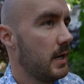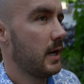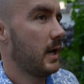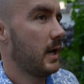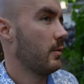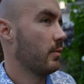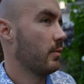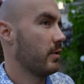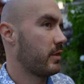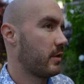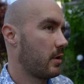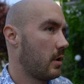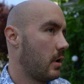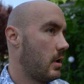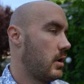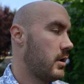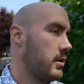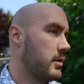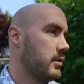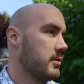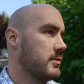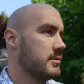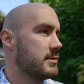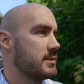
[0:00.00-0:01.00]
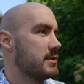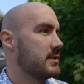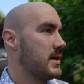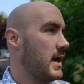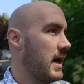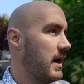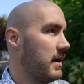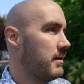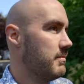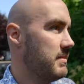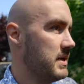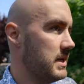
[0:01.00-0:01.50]
and with condos
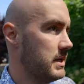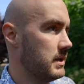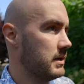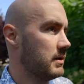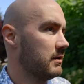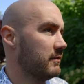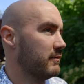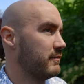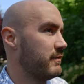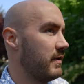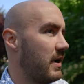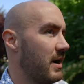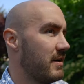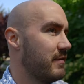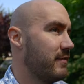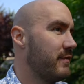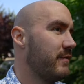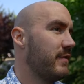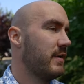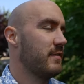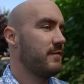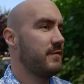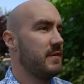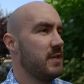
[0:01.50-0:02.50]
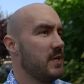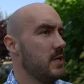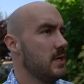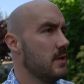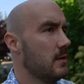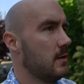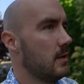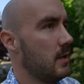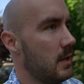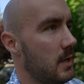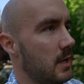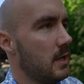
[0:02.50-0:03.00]
at a median of five hundred fifty
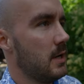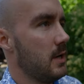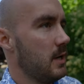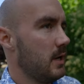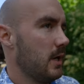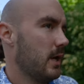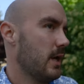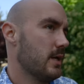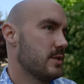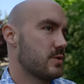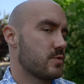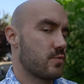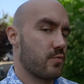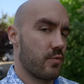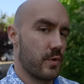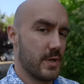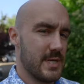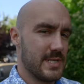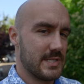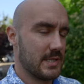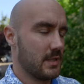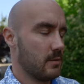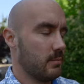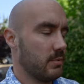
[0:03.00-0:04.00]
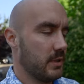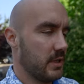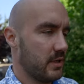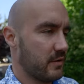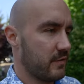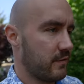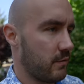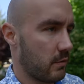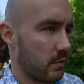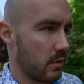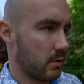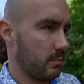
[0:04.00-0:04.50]
dollars. It's reasonably
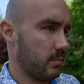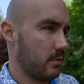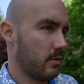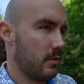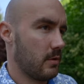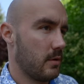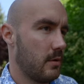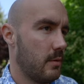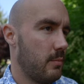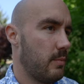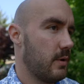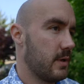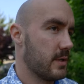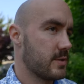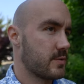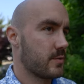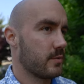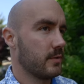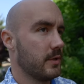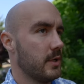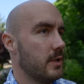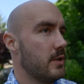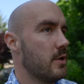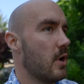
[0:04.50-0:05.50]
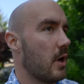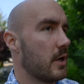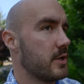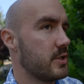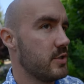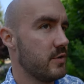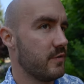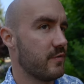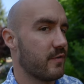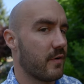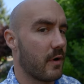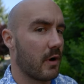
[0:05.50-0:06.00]
affordable, but it's really not
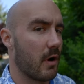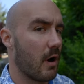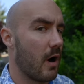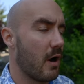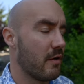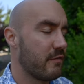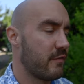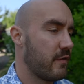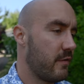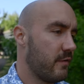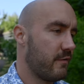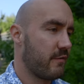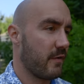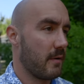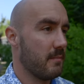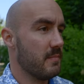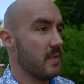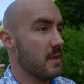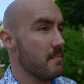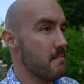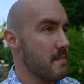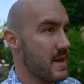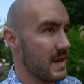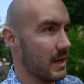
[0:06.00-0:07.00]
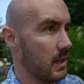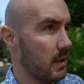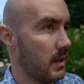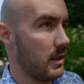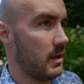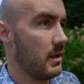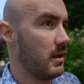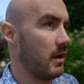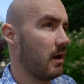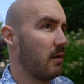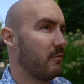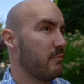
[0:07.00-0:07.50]
too far off from the middle
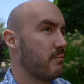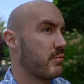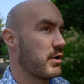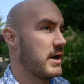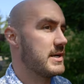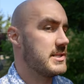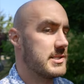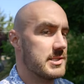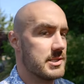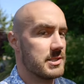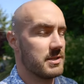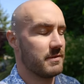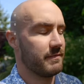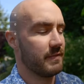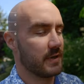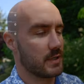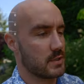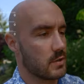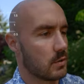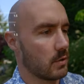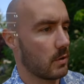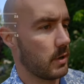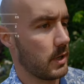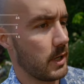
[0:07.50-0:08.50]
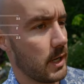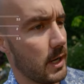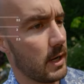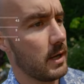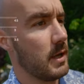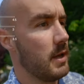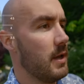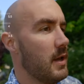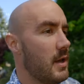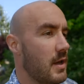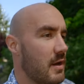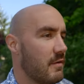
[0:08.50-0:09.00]
of prices in Victoria.
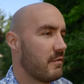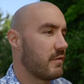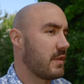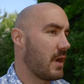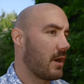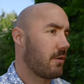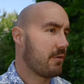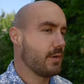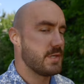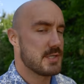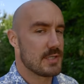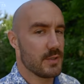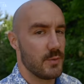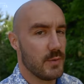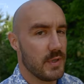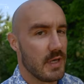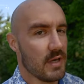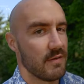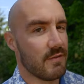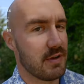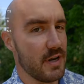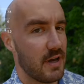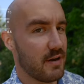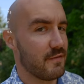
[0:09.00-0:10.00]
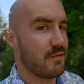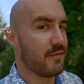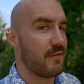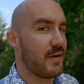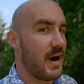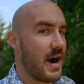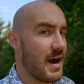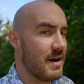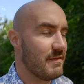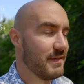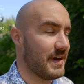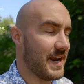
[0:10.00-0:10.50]
For that reason, we give it a
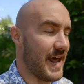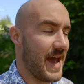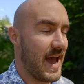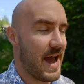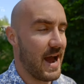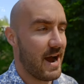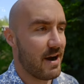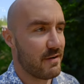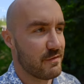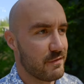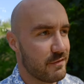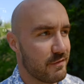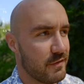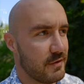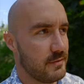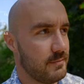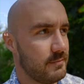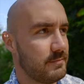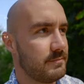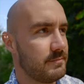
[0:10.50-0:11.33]
five and a half.